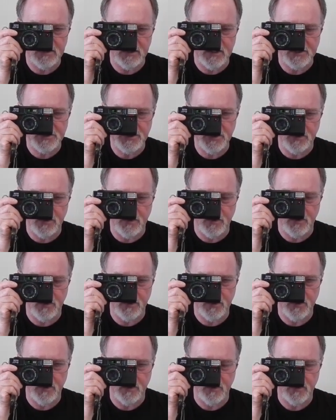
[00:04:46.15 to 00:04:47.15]
to let you know
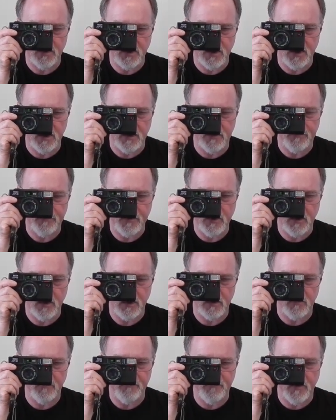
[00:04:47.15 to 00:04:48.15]
your
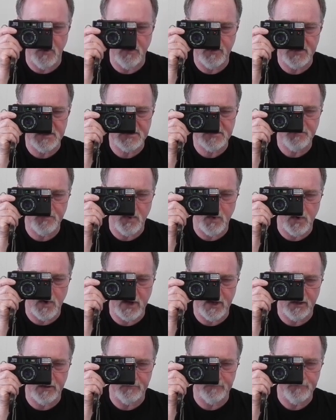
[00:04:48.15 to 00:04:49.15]
autofocus
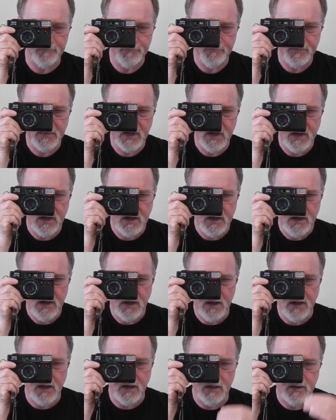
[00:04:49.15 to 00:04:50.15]
point.
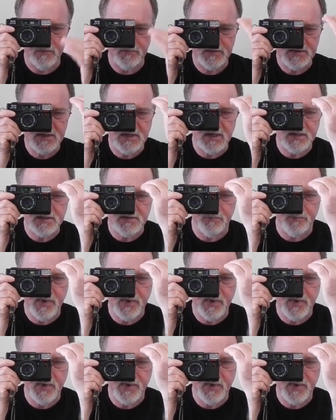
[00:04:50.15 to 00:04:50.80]
It's got some